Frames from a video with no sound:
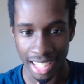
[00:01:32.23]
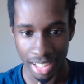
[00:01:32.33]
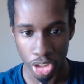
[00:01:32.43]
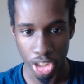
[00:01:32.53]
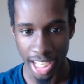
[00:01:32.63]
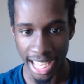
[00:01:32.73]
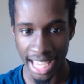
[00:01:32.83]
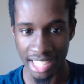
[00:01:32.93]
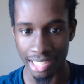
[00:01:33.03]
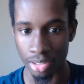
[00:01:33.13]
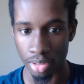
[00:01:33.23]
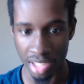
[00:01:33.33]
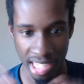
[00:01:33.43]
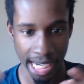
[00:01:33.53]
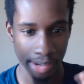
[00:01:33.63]
English cast could do
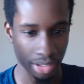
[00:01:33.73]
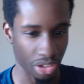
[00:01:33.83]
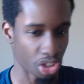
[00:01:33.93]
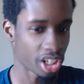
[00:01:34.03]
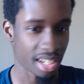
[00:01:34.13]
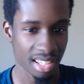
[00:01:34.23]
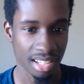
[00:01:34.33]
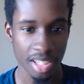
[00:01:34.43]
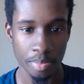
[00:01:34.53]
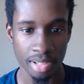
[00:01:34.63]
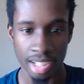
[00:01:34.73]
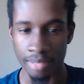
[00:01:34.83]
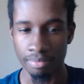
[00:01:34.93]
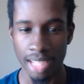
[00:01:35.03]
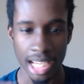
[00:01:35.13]
these characters justice,
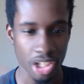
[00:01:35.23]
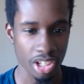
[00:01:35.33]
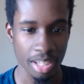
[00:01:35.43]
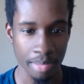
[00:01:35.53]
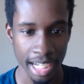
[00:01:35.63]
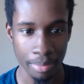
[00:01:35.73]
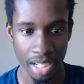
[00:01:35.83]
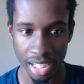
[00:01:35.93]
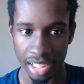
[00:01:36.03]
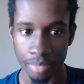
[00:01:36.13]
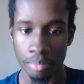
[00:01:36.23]
but that's just my opinion.